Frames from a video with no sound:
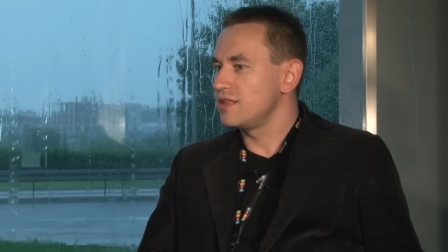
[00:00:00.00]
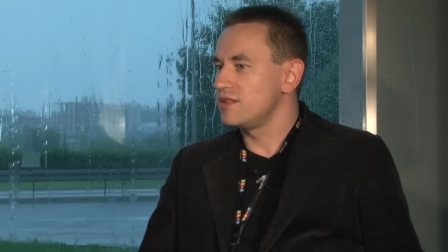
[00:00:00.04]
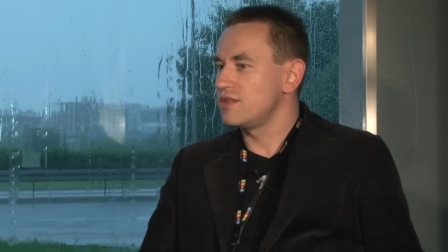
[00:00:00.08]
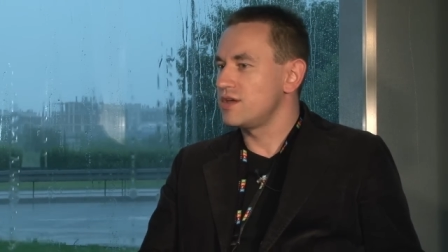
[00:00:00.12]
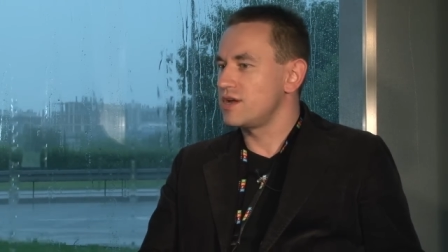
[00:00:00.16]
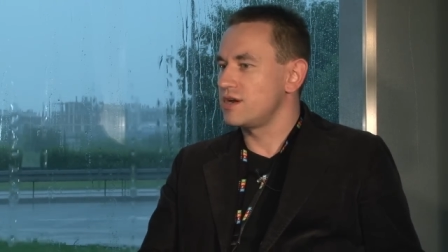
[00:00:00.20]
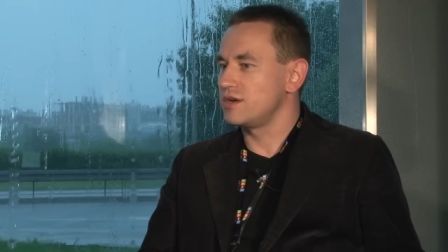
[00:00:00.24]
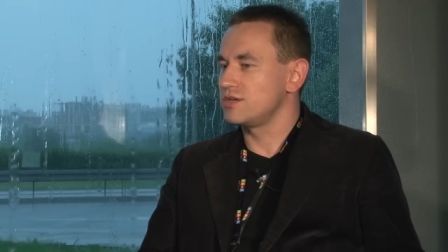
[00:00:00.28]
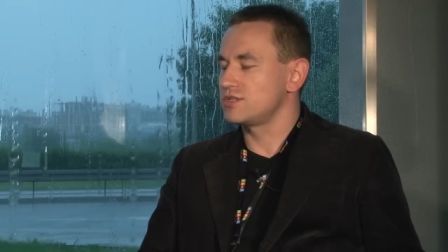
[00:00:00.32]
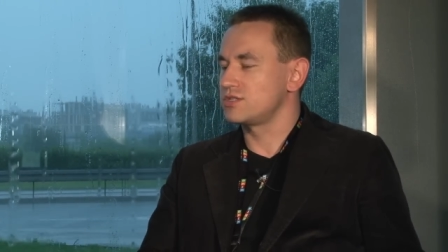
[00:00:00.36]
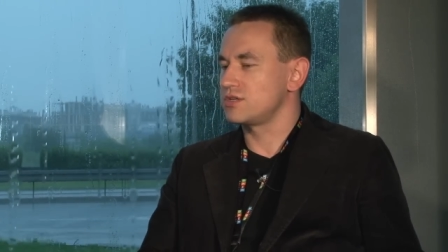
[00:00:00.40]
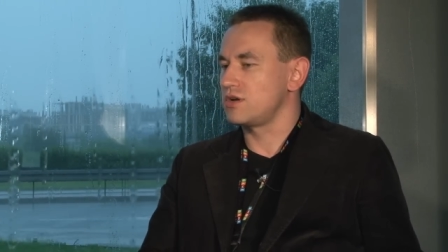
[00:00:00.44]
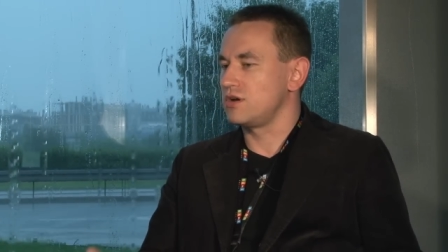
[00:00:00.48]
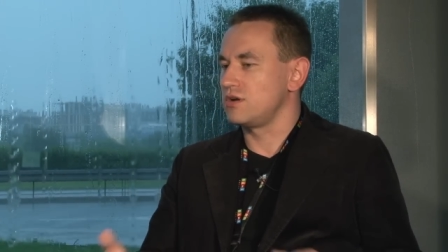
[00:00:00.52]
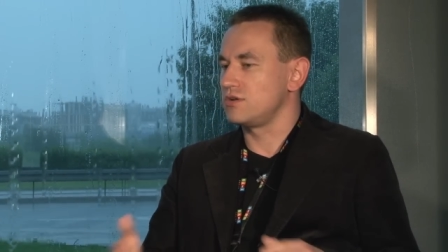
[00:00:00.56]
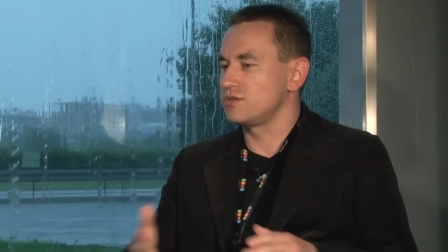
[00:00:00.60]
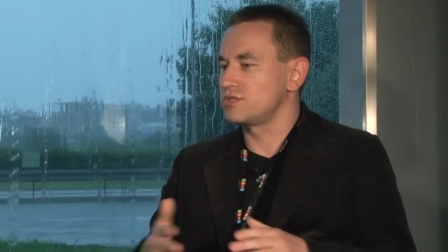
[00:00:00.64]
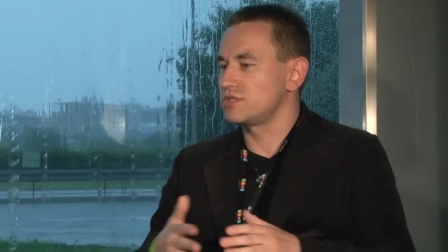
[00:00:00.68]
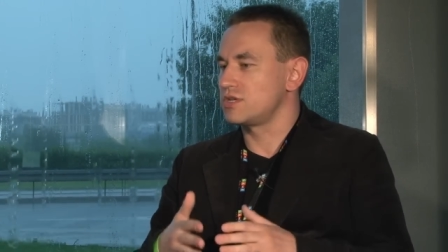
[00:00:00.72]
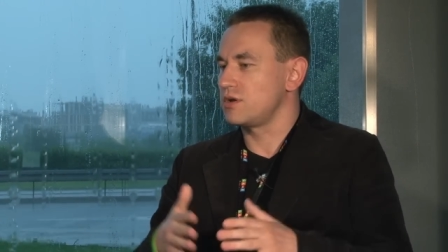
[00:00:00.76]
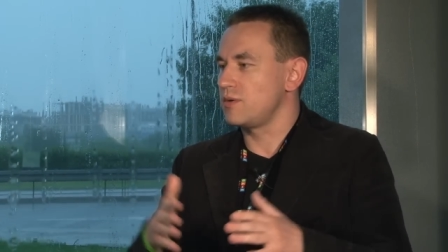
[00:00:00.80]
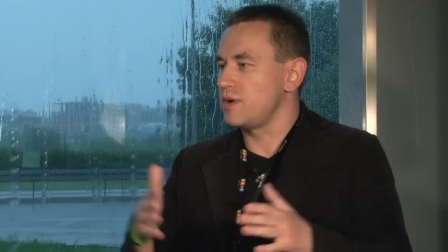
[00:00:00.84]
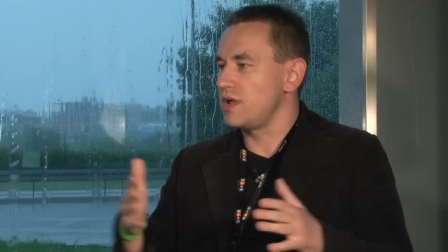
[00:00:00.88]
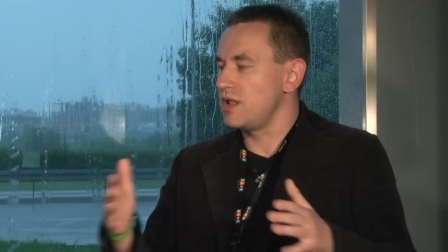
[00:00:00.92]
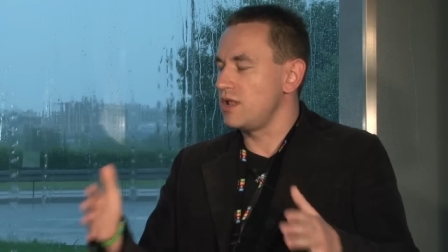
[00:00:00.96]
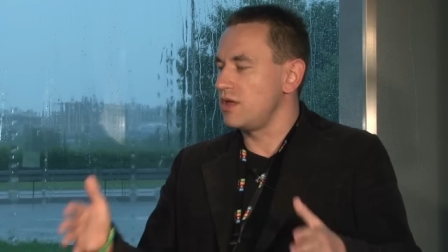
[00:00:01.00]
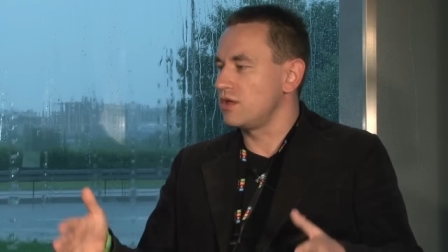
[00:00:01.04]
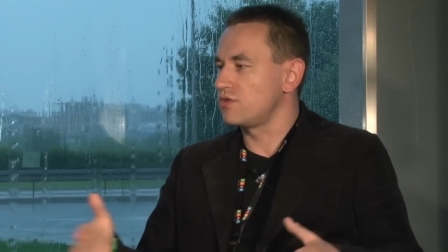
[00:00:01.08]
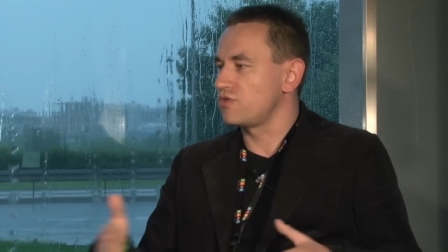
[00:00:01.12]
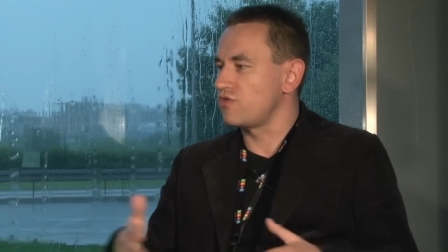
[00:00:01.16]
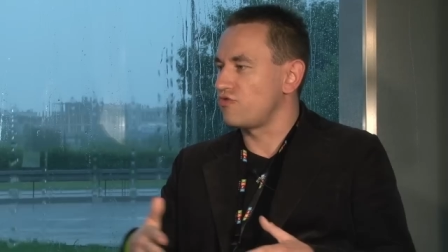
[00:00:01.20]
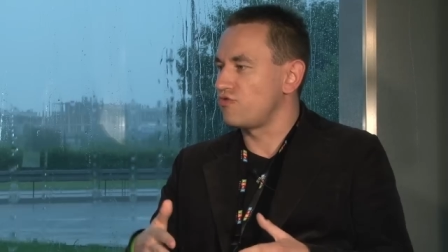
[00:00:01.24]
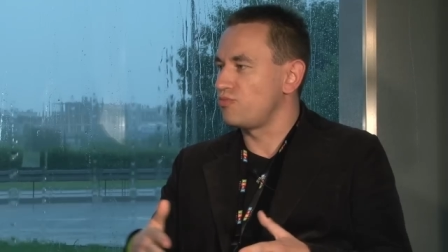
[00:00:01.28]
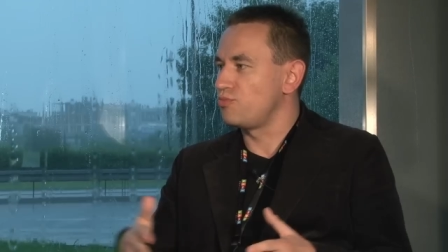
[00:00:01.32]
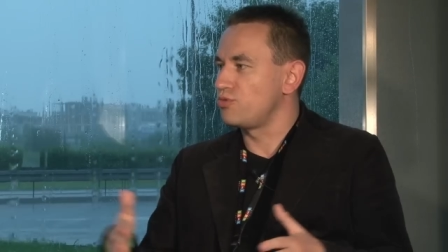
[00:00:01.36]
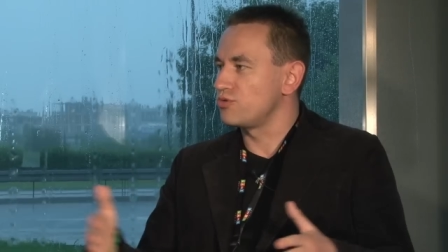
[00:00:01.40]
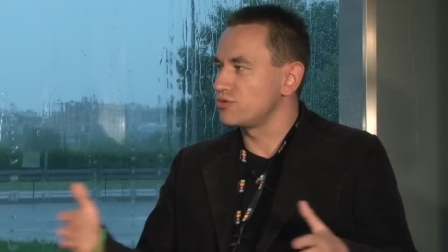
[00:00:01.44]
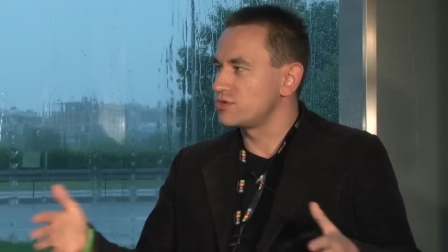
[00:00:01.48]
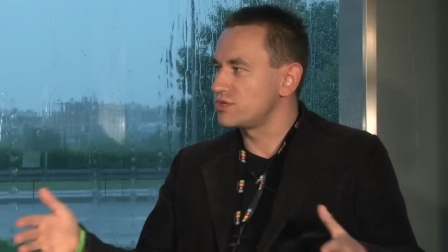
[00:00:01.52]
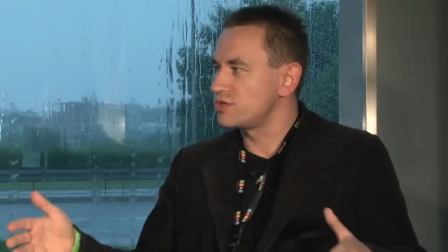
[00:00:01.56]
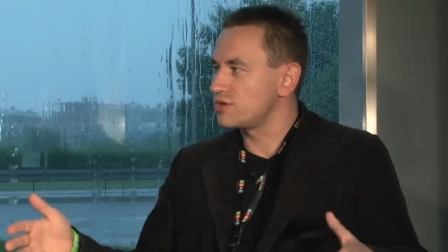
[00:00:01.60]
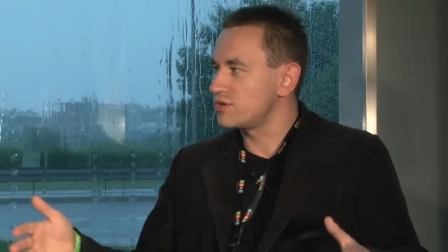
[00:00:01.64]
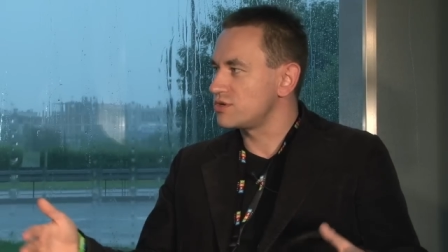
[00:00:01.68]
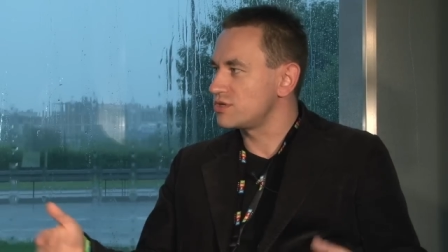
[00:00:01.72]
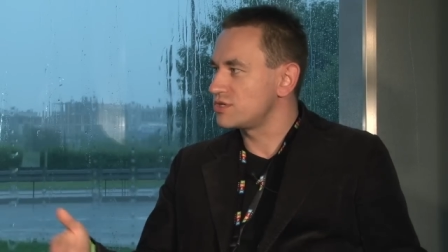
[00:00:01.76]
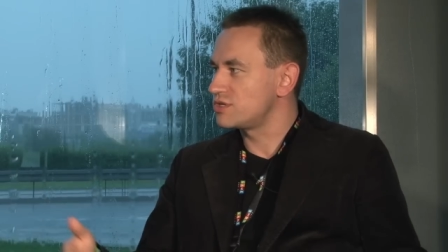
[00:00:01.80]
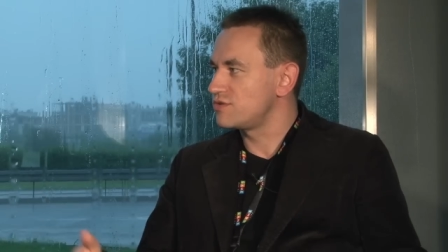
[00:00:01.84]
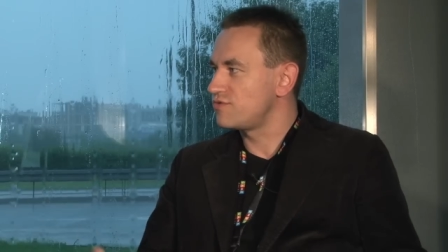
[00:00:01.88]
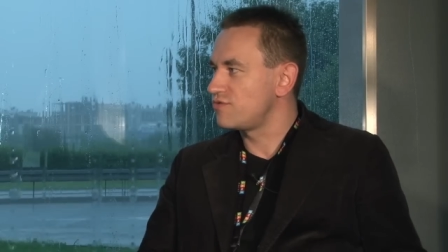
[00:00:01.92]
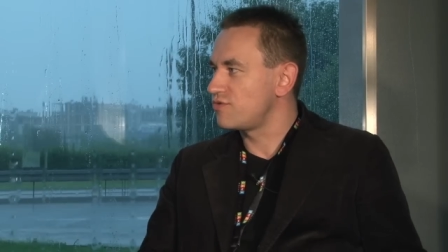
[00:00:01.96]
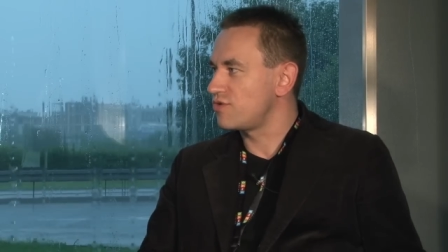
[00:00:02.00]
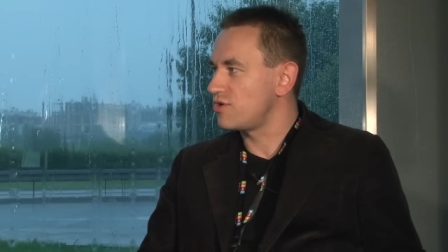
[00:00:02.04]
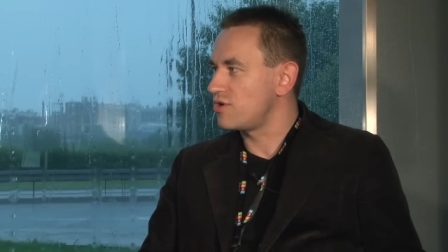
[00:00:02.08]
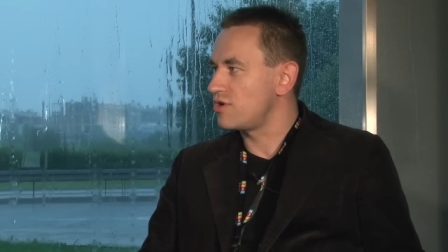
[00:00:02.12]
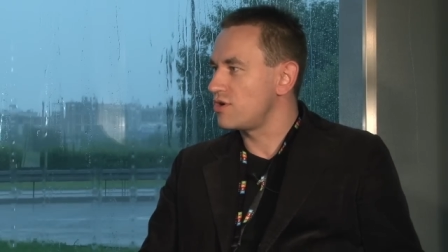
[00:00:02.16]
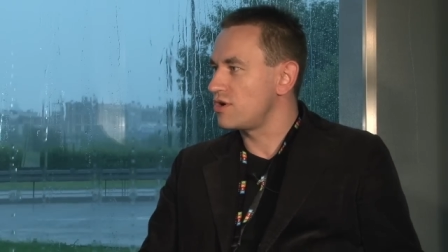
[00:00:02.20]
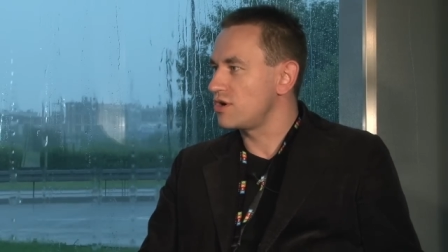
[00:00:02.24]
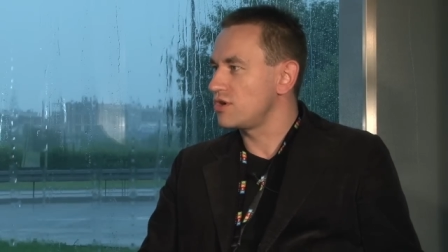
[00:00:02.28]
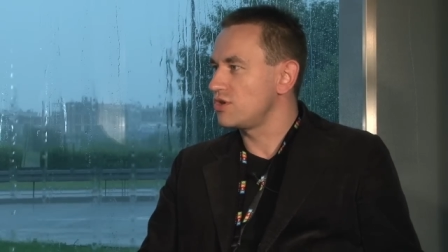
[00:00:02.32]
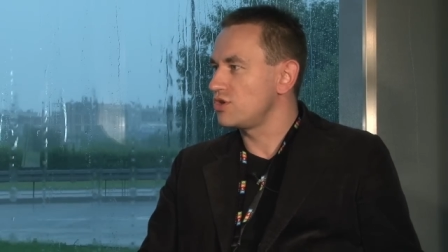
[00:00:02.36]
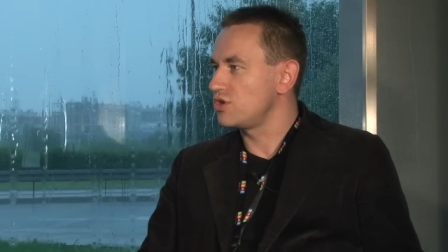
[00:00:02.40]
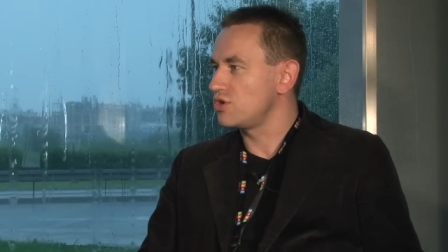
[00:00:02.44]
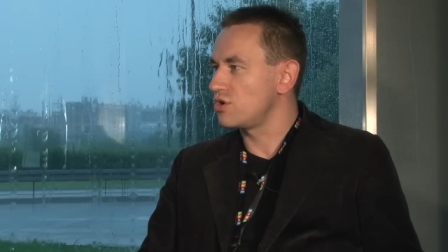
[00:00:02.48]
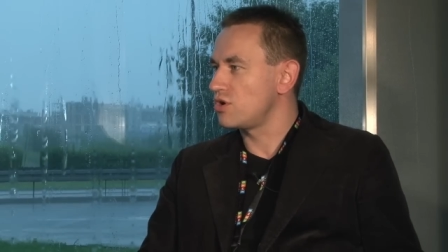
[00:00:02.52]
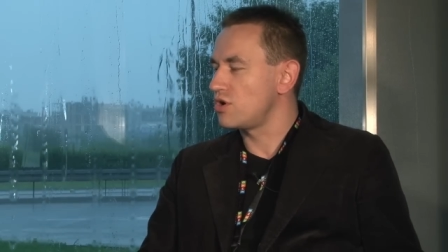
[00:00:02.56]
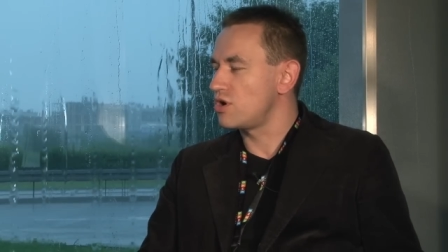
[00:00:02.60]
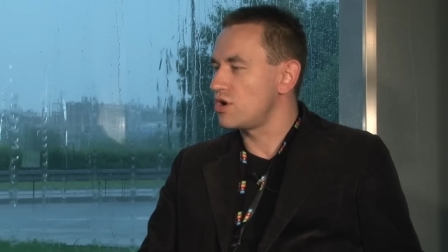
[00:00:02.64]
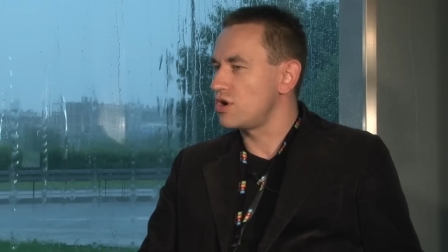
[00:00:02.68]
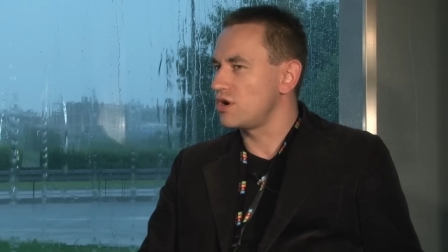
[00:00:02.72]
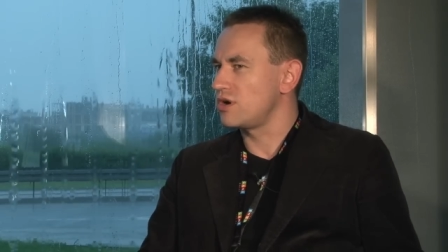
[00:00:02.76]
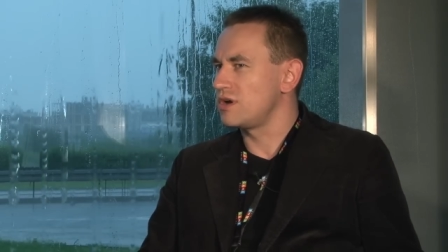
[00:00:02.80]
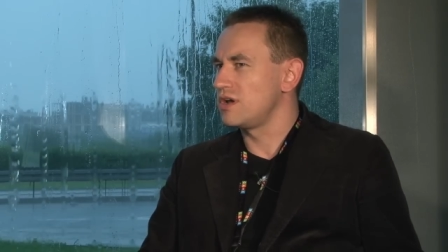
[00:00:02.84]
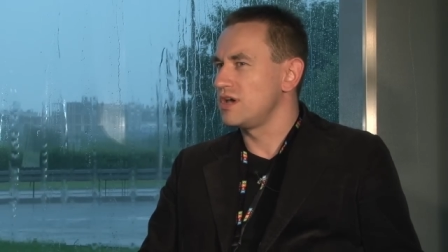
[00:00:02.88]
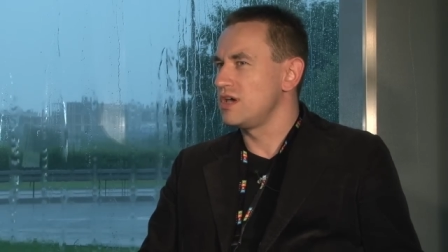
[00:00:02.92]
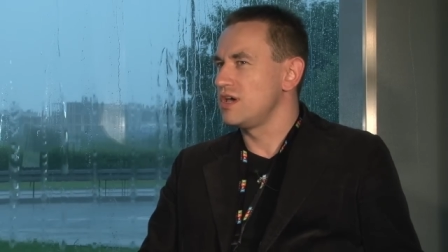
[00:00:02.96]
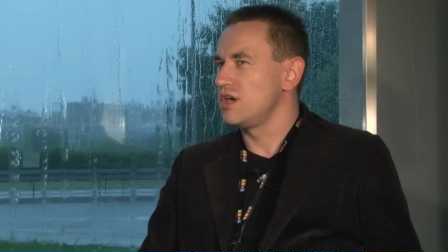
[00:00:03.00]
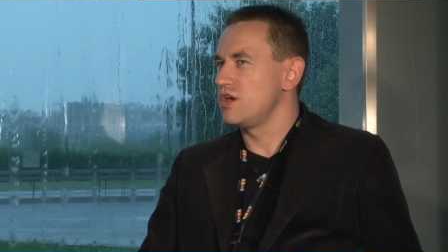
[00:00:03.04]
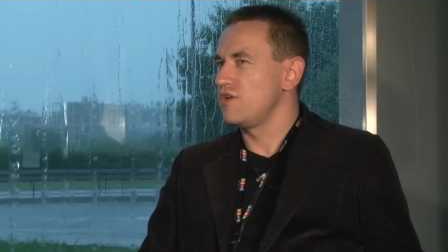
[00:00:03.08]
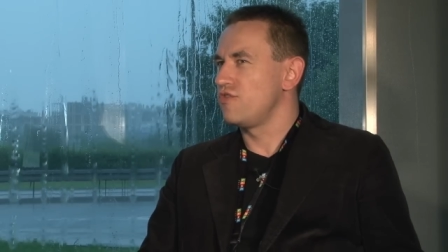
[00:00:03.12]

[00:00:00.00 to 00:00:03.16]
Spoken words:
there is also a lot of boosters for your